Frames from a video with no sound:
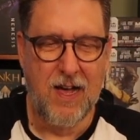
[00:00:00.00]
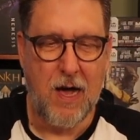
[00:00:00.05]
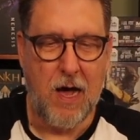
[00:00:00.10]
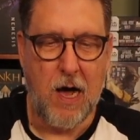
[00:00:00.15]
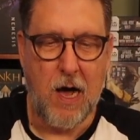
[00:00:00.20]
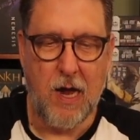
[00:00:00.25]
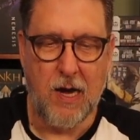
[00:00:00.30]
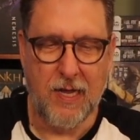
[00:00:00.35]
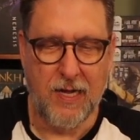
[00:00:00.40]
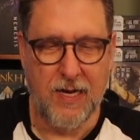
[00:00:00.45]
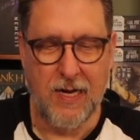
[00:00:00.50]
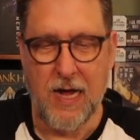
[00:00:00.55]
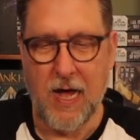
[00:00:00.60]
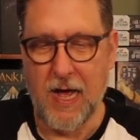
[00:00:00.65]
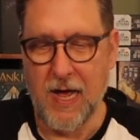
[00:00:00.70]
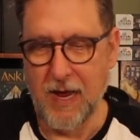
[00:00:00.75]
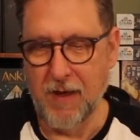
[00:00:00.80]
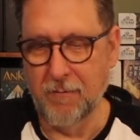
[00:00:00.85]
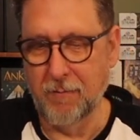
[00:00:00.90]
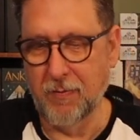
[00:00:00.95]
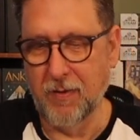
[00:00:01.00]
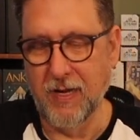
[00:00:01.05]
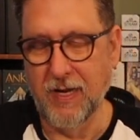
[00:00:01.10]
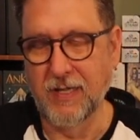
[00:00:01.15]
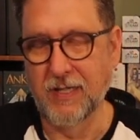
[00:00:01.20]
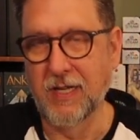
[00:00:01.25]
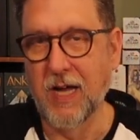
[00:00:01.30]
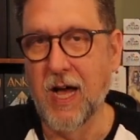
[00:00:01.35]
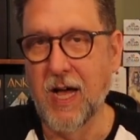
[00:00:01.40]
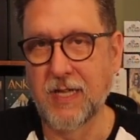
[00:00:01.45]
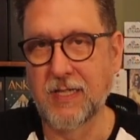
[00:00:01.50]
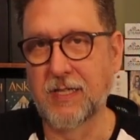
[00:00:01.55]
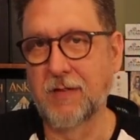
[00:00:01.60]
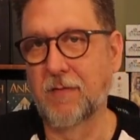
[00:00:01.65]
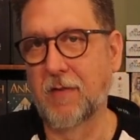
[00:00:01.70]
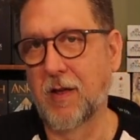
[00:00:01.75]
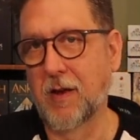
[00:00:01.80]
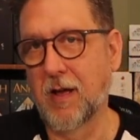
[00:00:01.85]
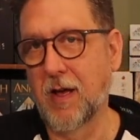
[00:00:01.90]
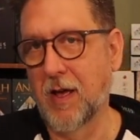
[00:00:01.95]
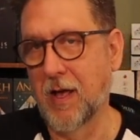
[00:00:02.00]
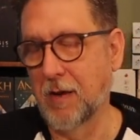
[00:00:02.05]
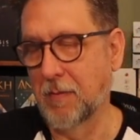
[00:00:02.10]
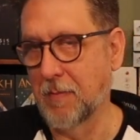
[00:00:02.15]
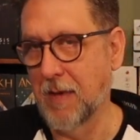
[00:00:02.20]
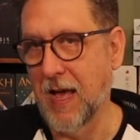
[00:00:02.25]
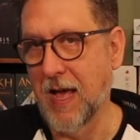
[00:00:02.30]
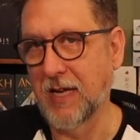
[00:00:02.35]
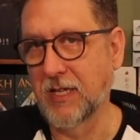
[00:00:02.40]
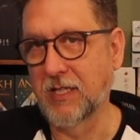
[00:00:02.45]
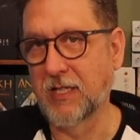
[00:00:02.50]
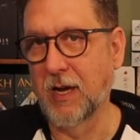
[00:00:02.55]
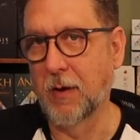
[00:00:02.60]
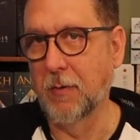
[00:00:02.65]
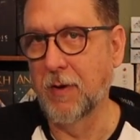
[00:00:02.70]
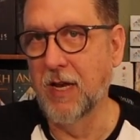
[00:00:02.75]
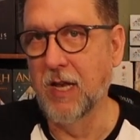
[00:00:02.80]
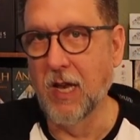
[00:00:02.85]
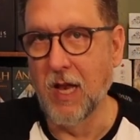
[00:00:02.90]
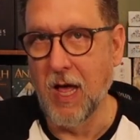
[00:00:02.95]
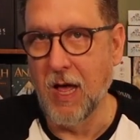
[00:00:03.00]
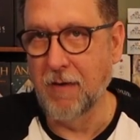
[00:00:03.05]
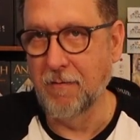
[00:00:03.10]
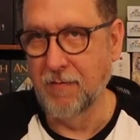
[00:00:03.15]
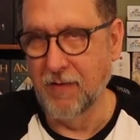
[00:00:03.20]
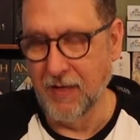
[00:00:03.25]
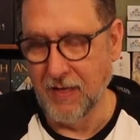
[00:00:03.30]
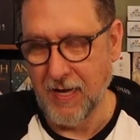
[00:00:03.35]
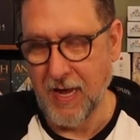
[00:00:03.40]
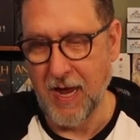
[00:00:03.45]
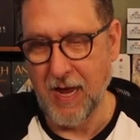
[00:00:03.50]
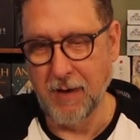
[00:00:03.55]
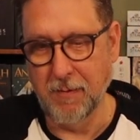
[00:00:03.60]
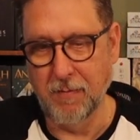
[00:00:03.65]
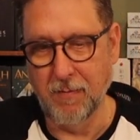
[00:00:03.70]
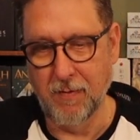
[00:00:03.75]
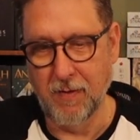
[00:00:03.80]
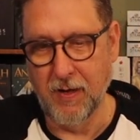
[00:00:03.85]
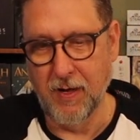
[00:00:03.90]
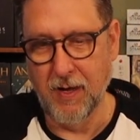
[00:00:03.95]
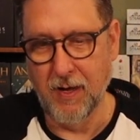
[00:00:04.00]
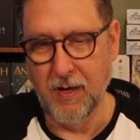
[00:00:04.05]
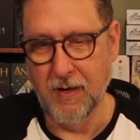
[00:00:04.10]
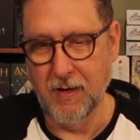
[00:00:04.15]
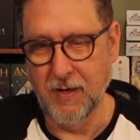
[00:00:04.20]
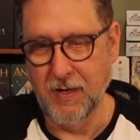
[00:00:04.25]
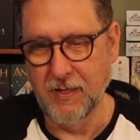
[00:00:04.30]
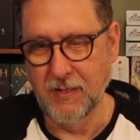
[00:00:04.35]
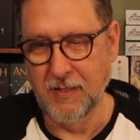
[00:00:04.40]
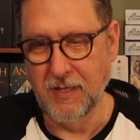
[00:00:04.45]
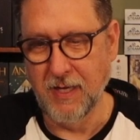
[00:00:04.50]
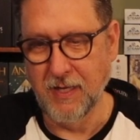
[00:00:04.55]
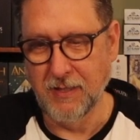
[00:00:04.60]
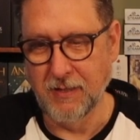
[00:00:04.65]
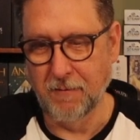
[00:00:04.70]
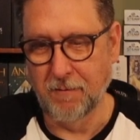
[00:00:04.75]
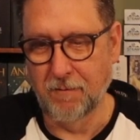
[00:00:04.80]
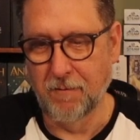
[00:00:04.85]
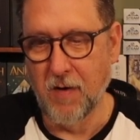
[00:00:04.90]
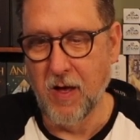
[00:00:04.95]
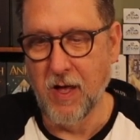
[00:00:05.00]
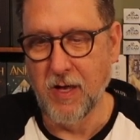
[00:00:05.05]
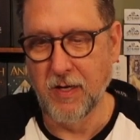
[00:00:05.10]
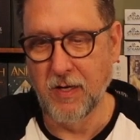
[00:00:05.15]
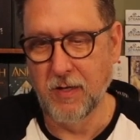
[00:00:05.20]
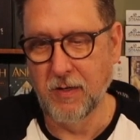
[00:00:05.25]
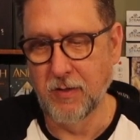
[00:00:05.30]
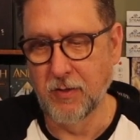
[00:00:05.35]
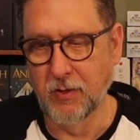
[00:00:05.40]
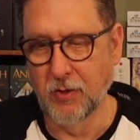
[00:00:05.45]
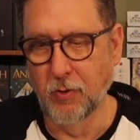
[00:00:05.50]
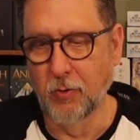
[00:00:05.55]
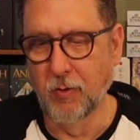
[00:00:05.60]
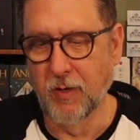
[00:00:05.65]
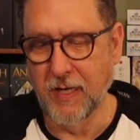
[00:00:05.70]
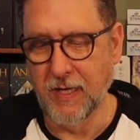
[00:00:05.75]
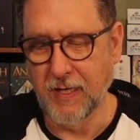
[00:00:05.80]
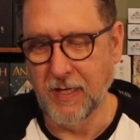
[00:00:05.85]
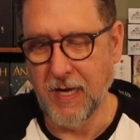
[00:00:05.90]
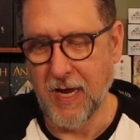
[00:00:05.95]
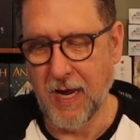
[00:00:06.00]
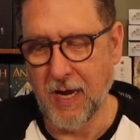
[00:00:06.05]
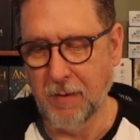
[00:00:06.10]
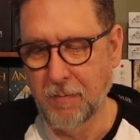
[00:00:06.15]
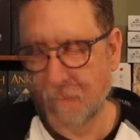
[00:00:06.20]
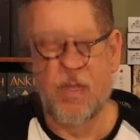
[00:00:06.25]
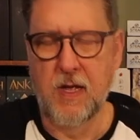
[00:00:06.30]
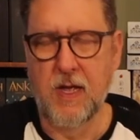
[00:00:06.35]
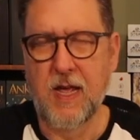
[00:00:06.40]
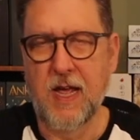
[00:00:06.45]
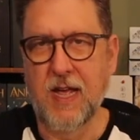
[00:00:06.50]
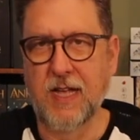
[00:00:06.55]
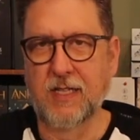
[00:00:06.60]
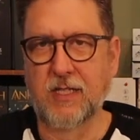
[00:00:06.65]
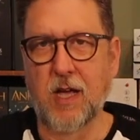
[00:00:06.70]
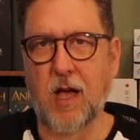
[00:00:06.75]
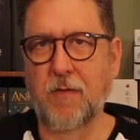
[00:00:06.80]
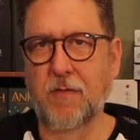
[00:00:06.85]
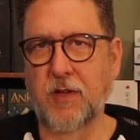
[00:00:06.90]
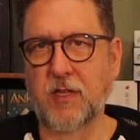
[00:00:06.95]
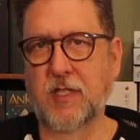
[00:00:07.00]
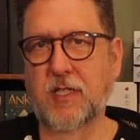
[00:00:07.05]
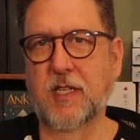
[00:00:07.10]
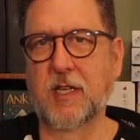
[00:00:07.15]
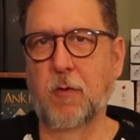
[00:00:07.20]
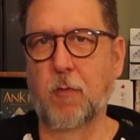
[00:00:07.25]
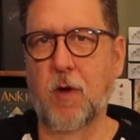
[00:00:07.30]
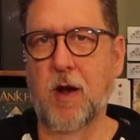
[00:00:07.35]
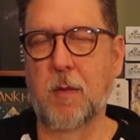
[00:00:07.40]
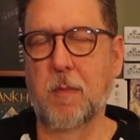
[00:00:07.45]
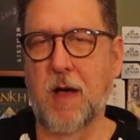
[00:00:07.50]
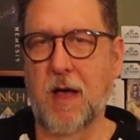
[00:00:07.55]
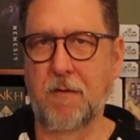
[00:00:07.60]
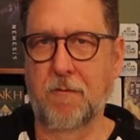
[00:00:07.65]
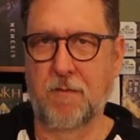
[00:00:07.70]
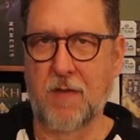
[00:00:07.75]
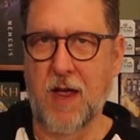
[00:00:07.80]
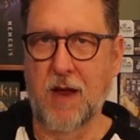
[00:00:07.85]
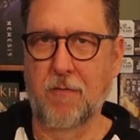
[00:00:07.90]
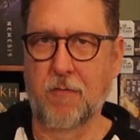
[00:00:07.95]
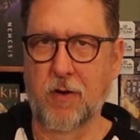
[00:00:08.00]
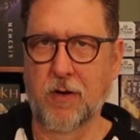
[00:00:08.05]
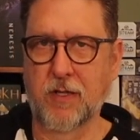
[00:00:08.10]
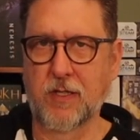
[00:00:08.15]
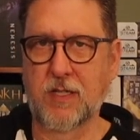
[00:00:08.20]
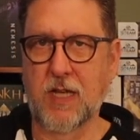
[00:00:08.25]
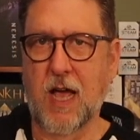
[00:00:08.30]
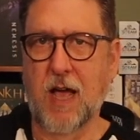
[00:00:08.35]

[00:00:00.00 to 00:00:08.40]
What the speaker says: Holly and I have played tons of Unmatched, and we love the game. It's a fun dueling game. It's obviously one of my favorites.